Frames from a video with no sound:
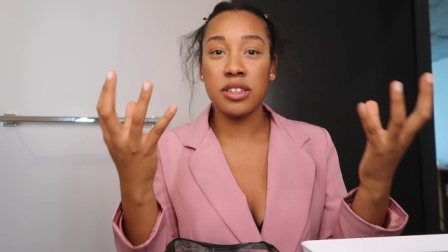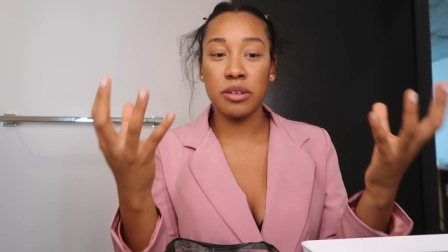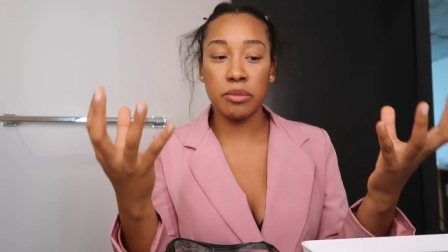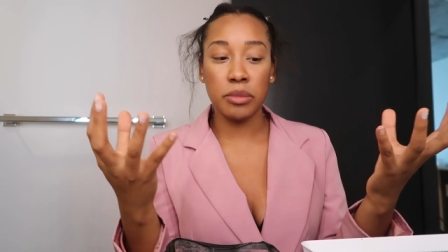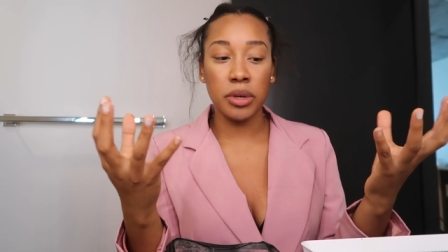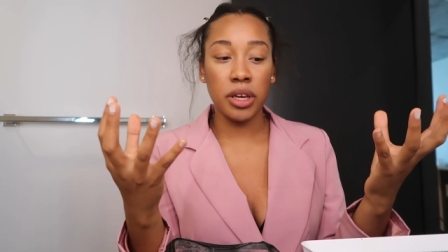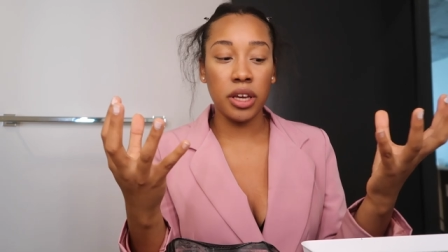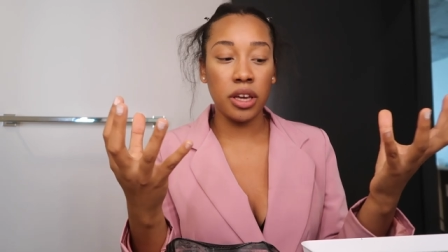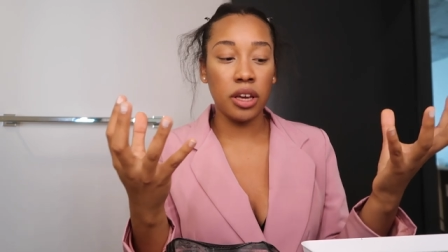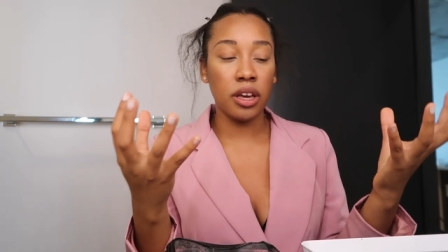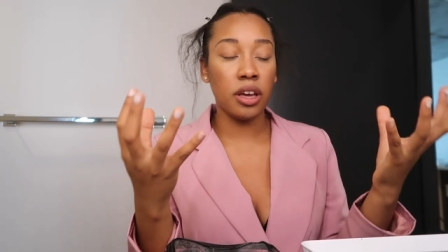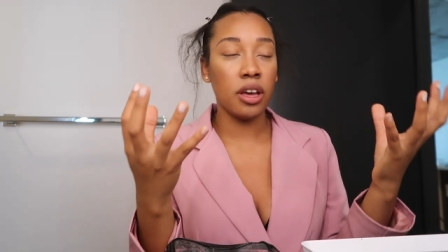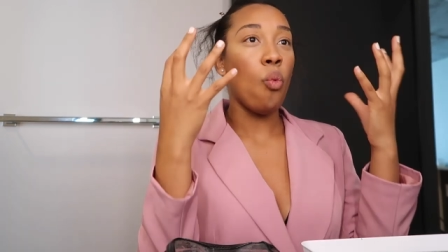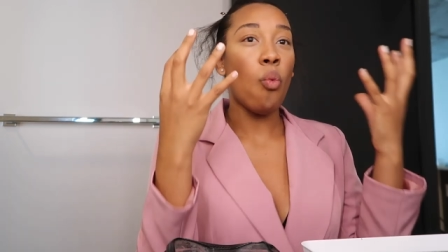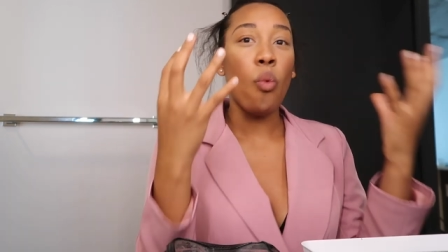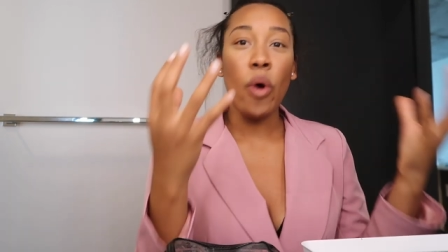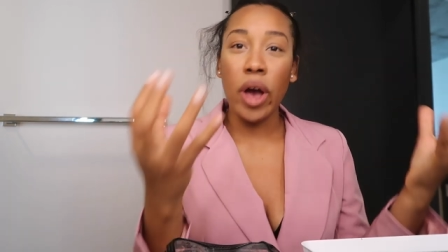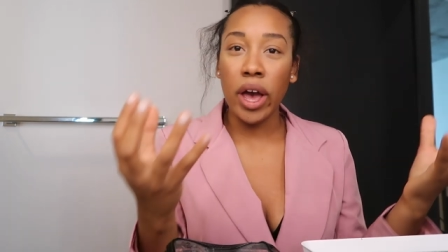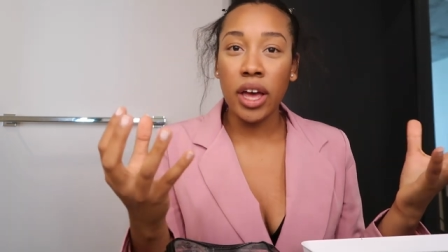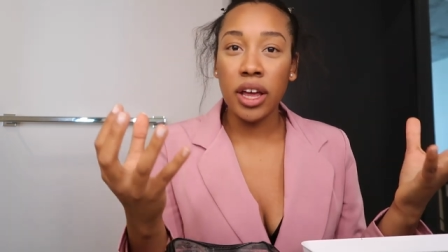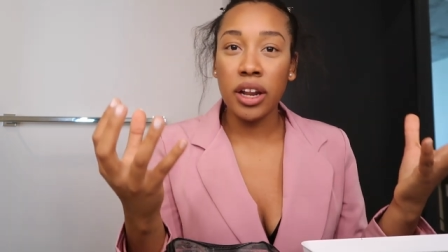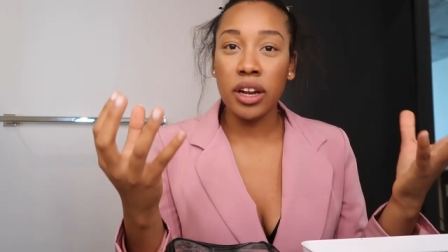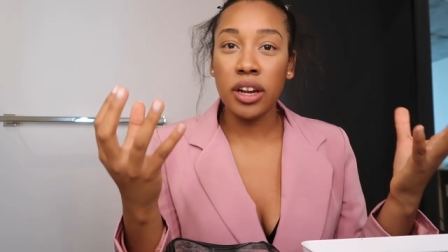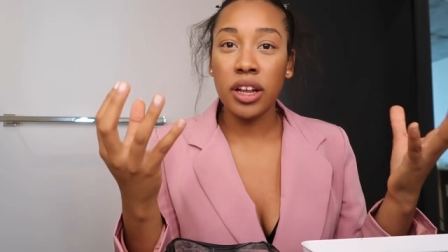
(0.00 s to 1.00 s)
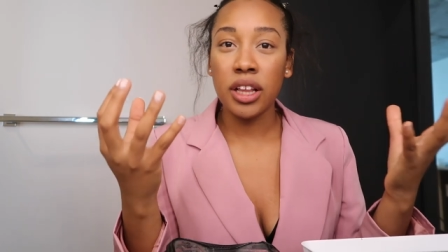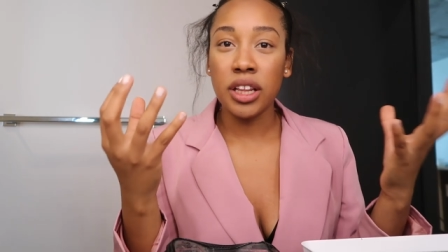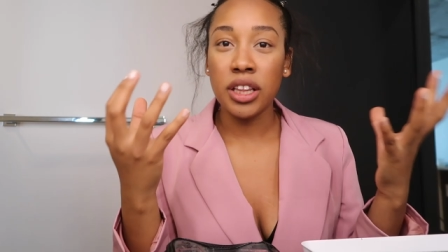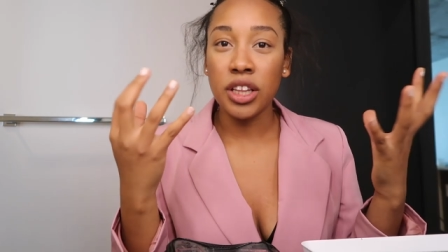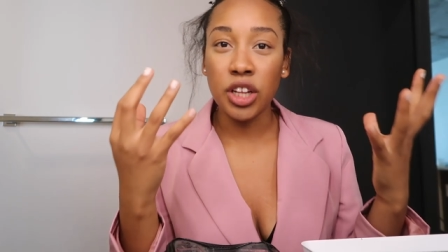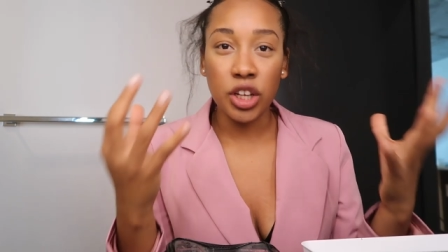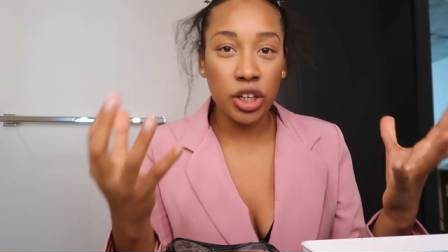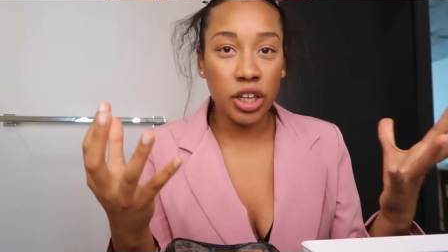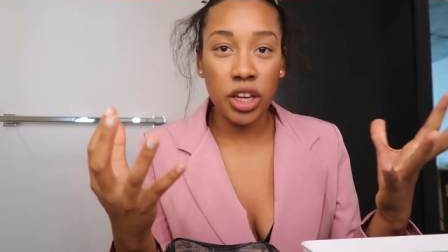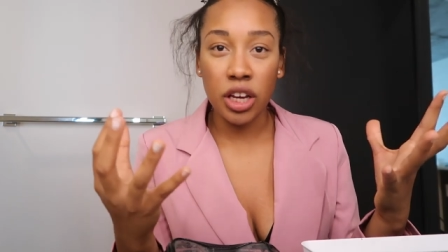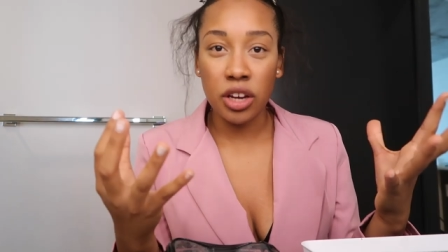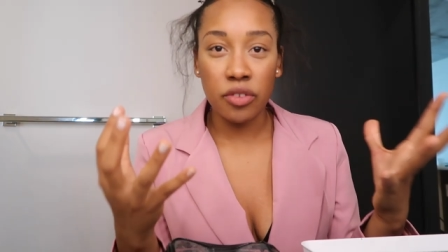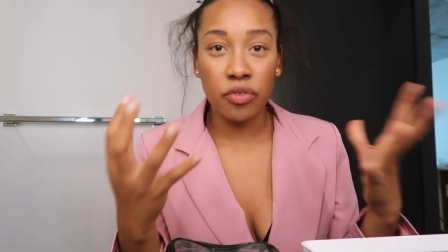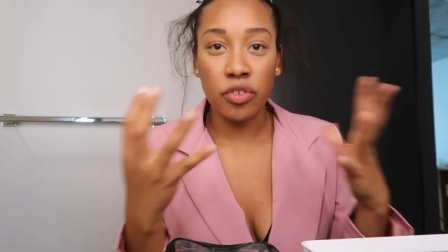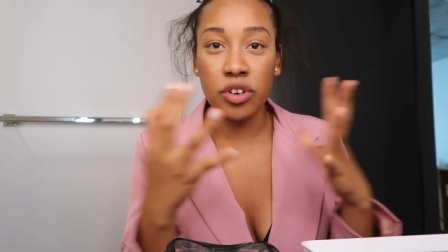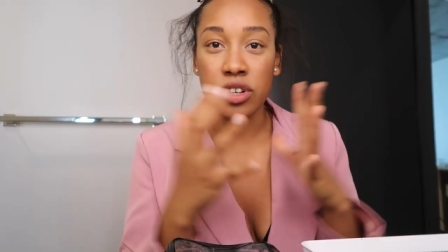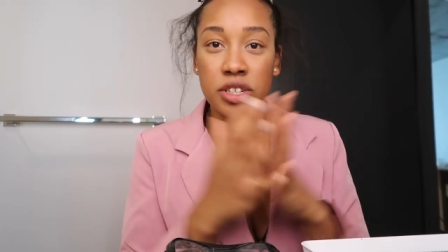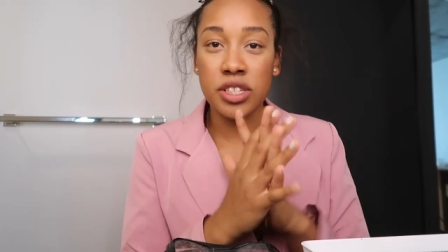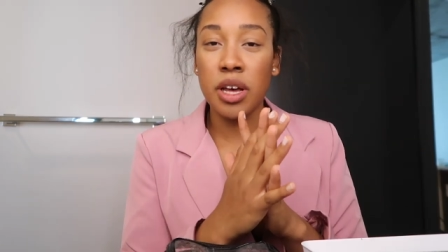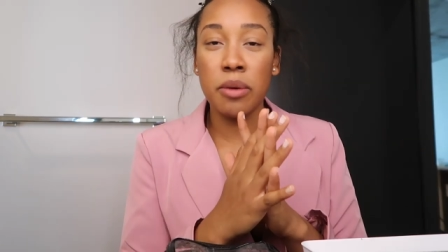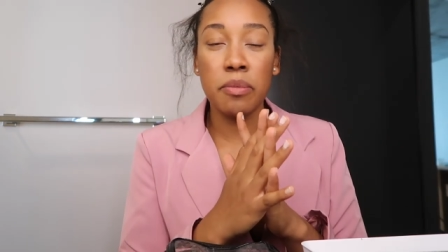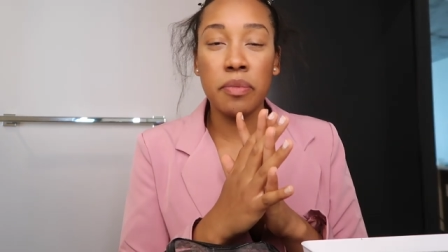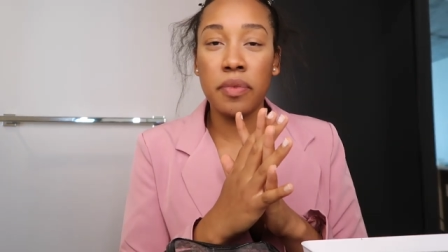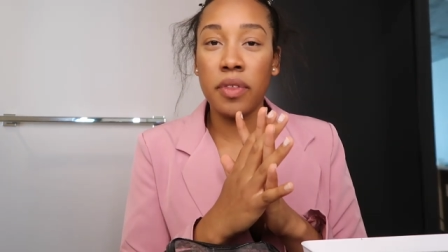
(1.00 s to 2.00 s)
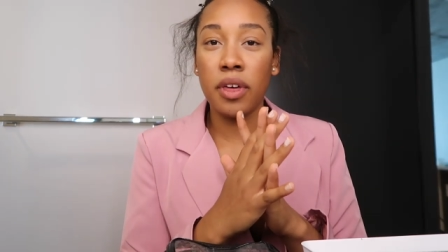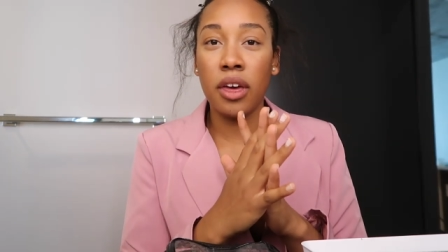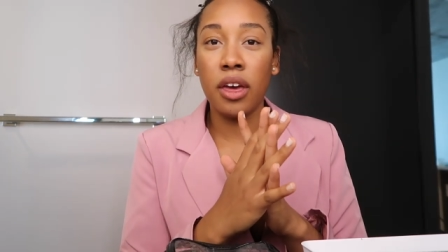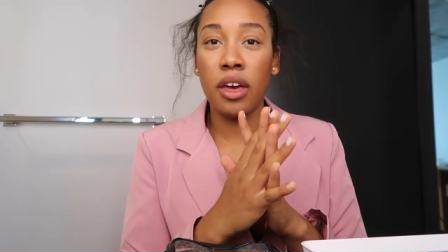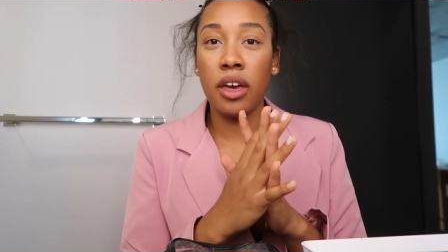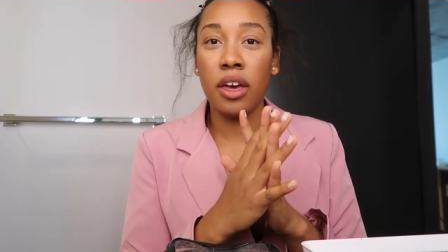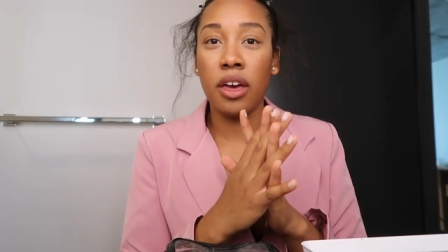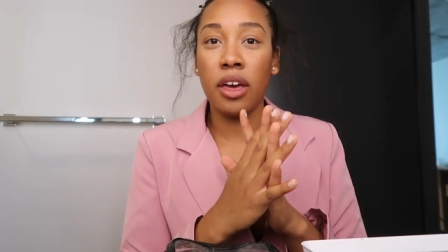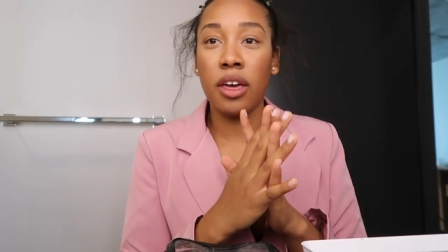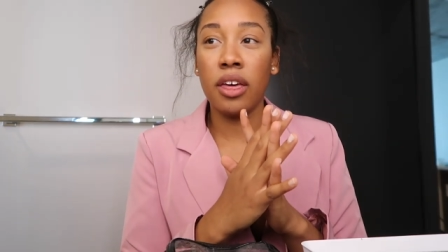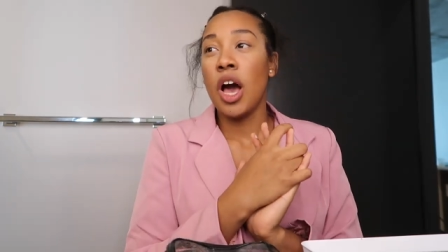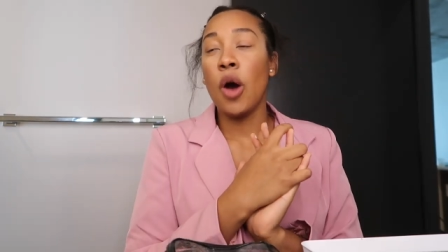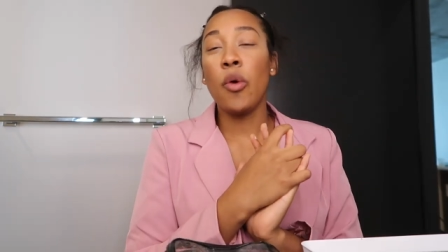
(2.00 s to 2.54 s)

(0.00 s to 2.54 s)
to me when looking for something.